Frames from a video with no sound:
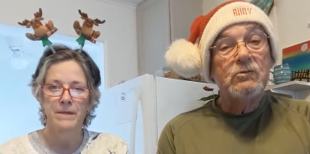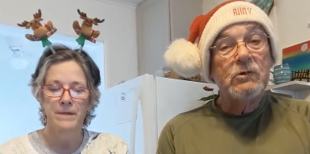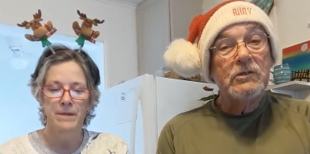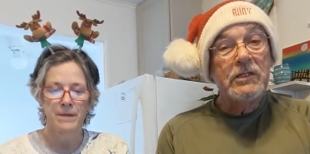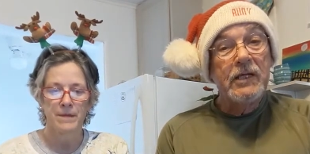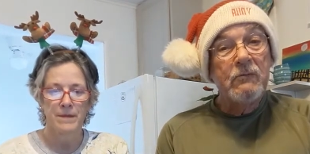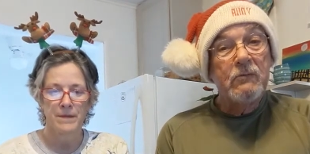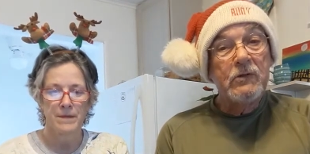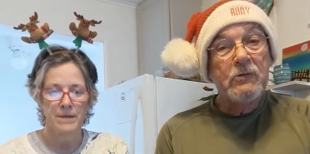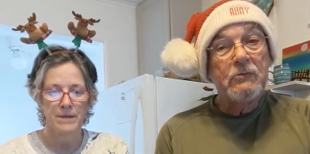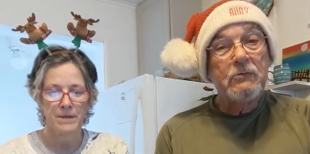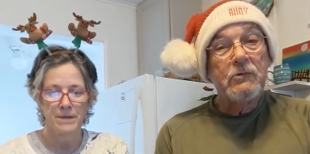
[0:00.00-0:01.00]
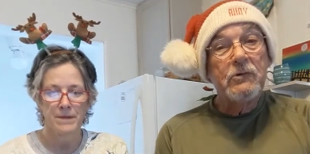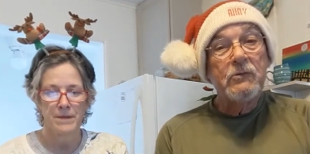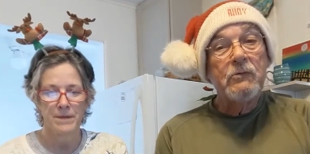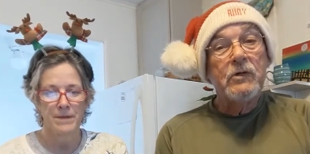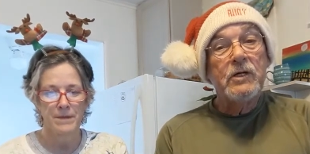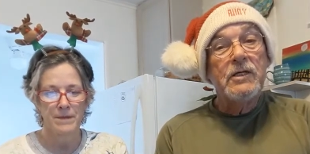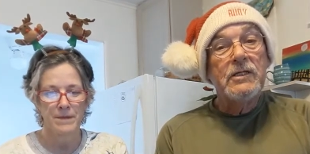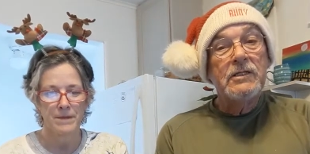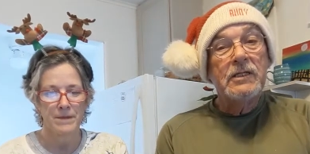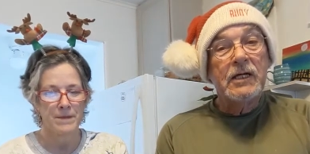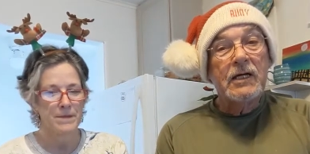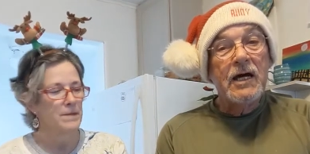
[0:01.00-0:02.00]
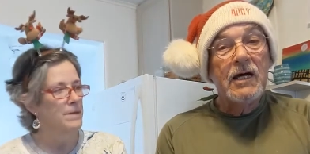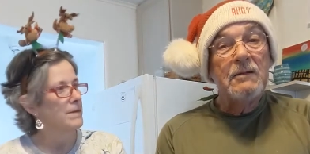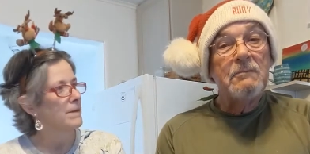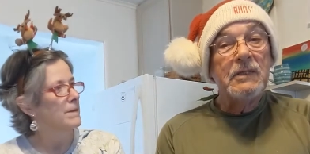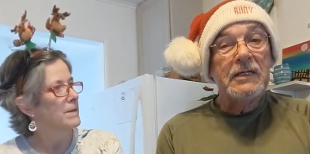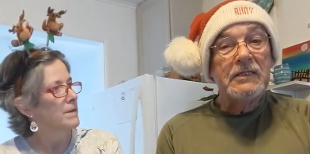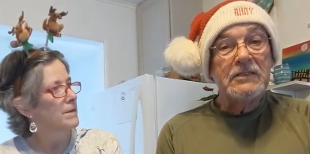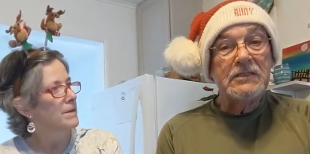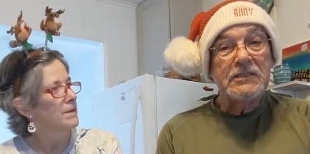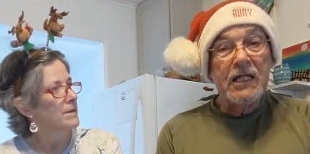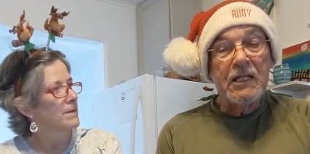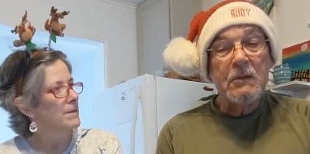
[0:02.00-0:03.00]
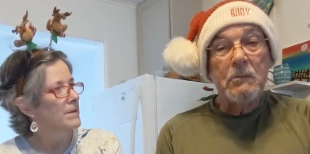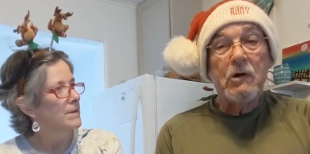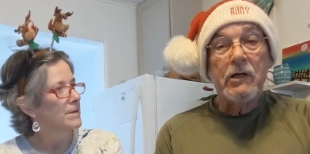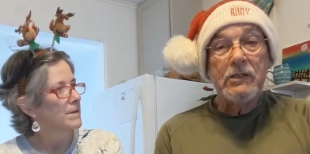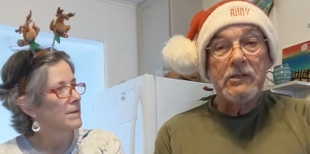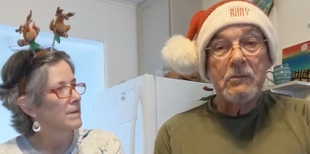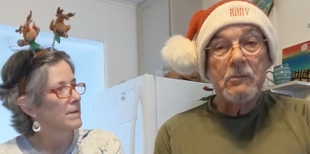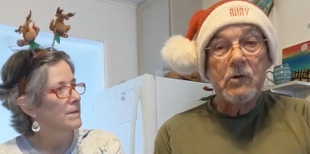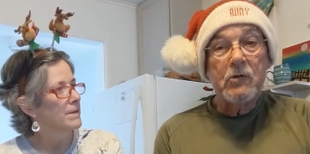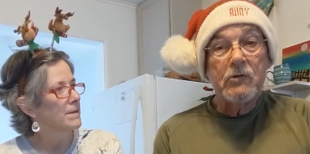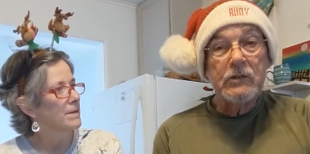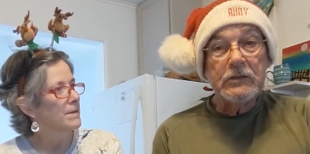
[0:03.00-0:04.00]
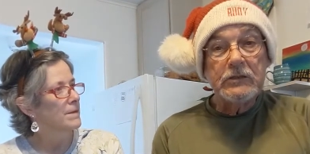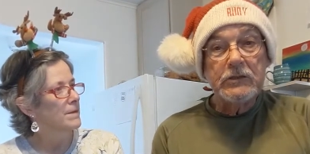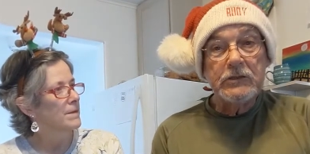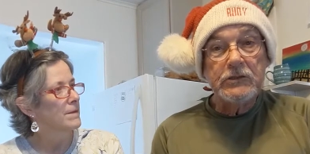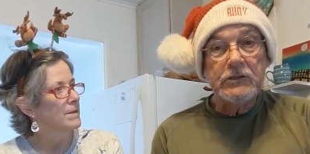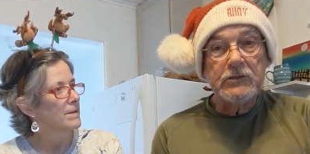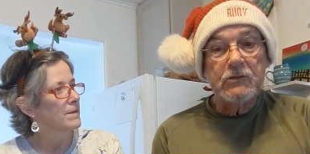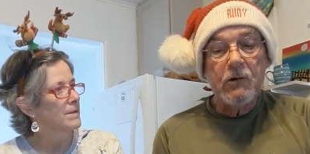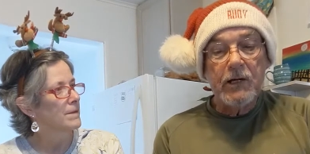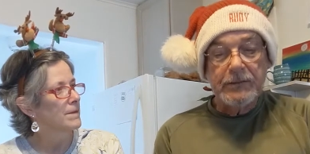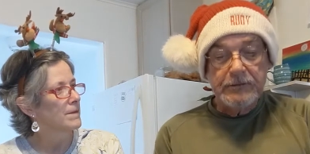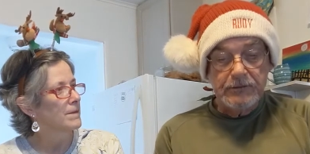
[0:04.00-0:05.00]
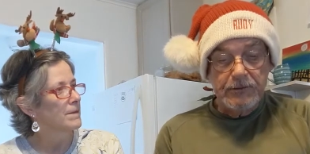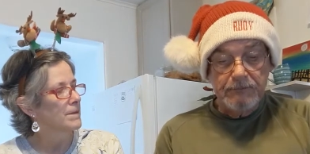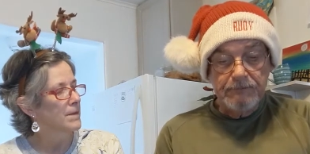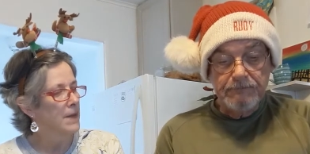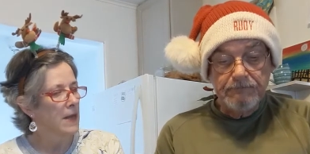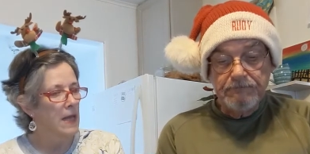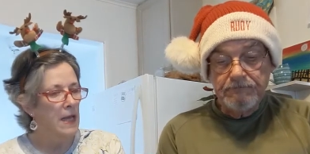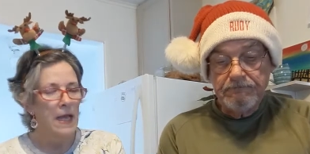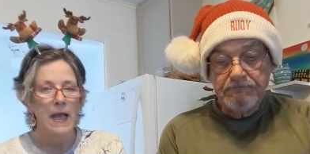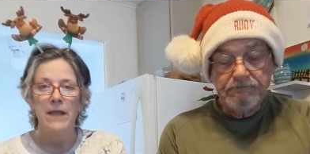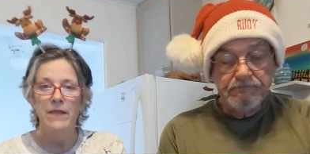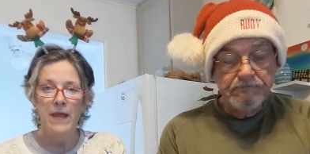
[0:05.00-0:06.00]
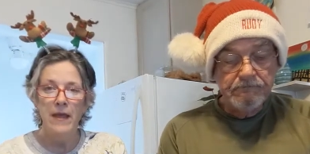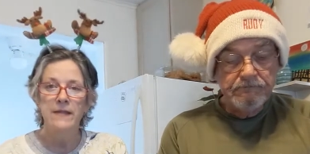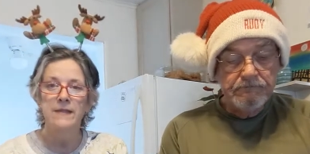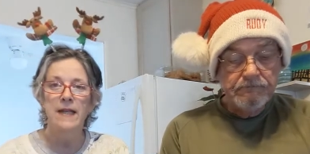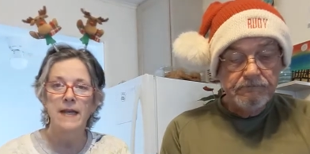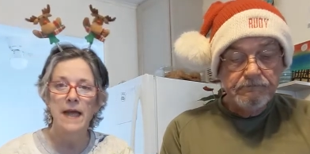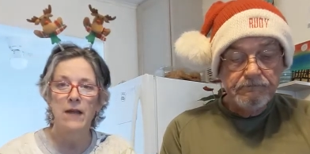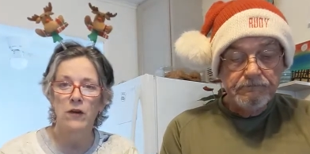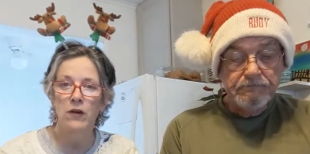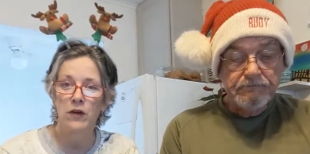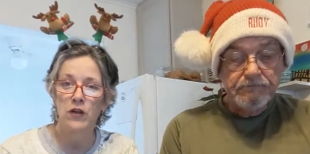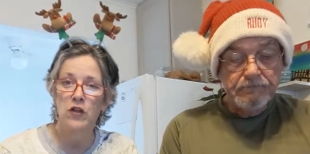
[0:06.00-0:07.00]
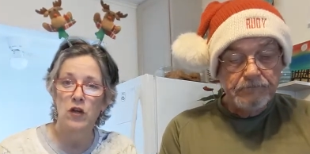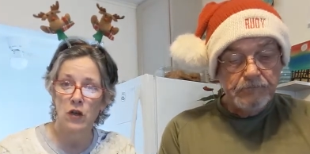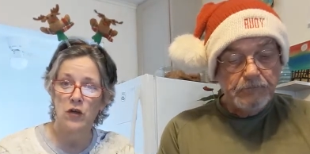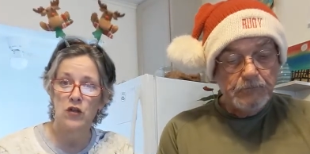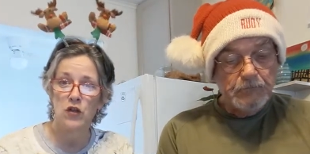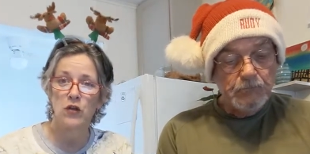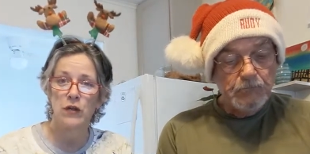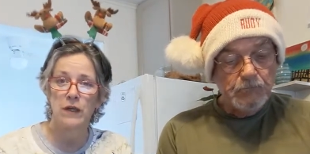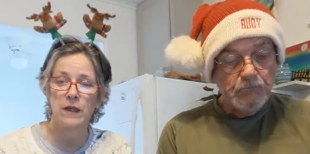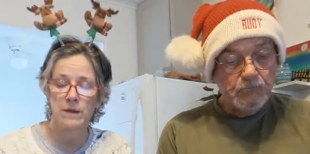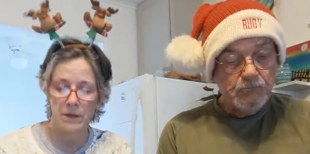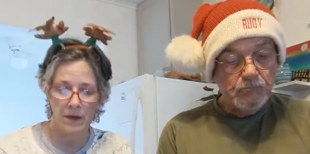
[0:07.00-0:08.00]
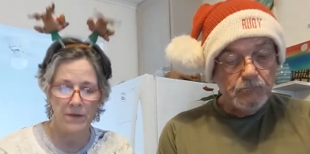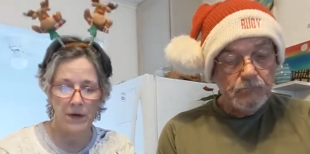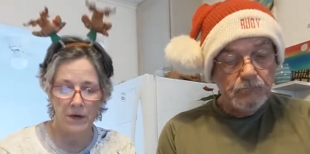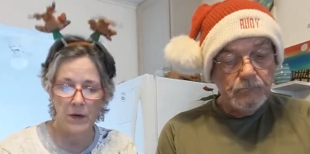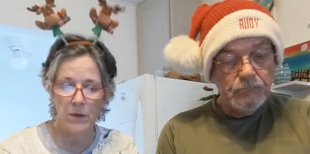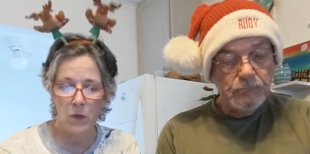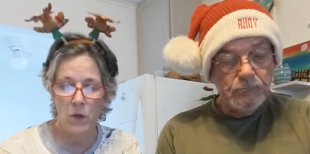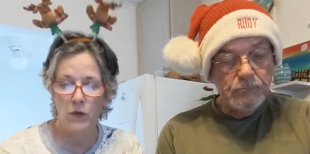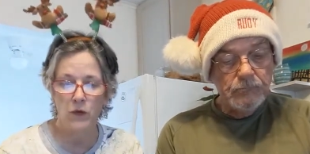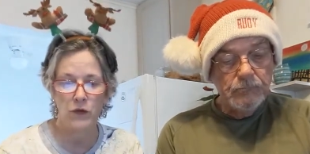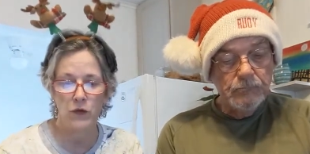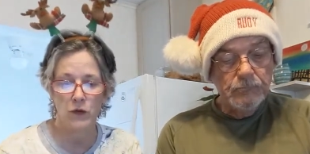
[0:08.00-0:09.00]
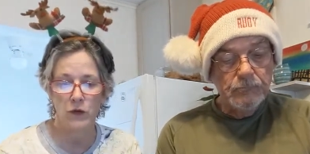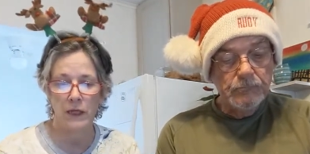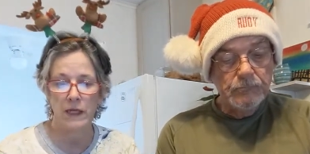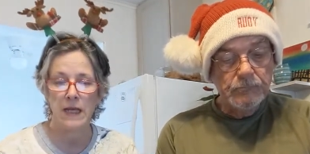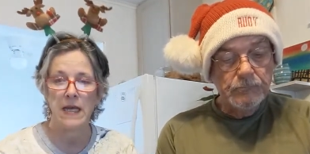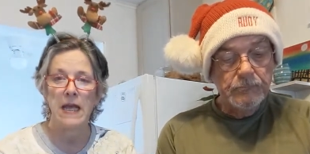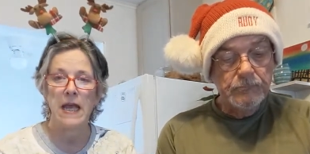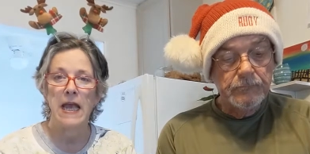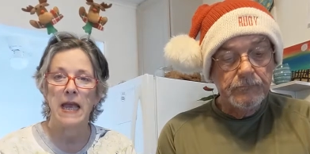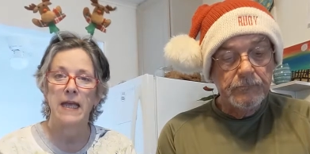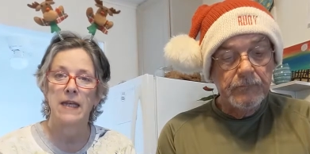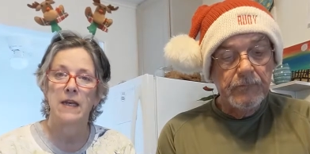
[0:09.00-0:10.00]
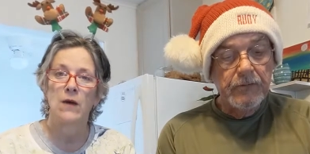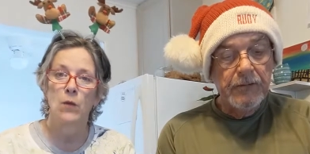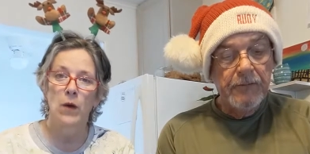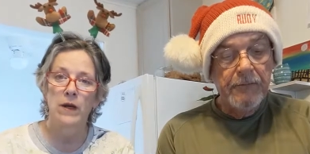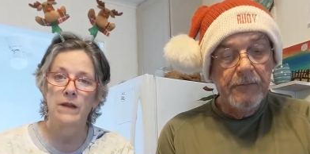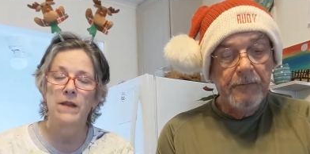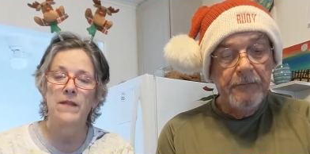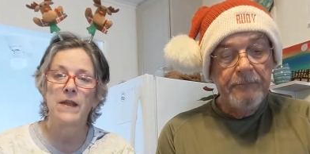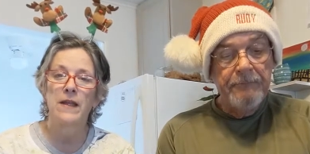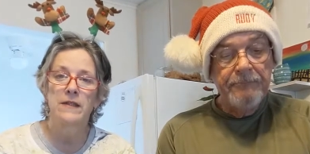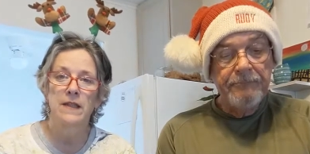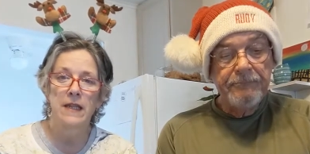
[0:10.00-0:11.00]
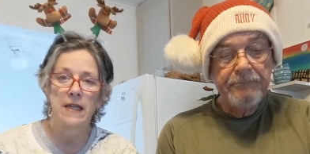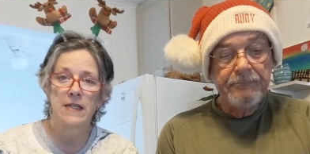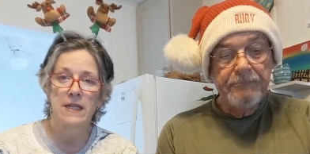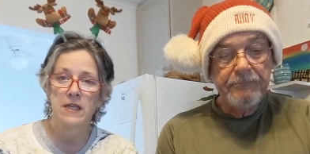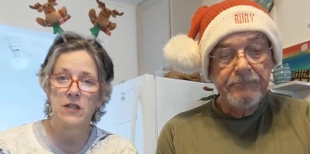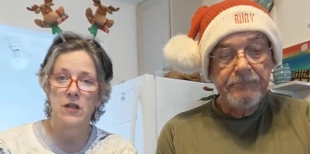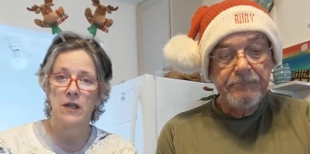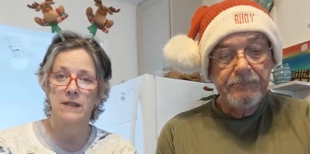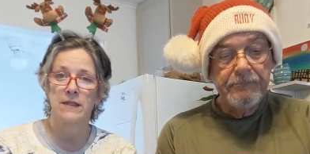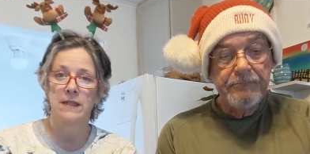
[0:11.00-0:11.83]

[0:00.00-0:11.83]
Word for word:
Speaker 1: what they went through to come and celebrate the birth of Jesus Christ.
Speaker 2: They set out on a, on a journey, a very important journey. And one of the things that they teach us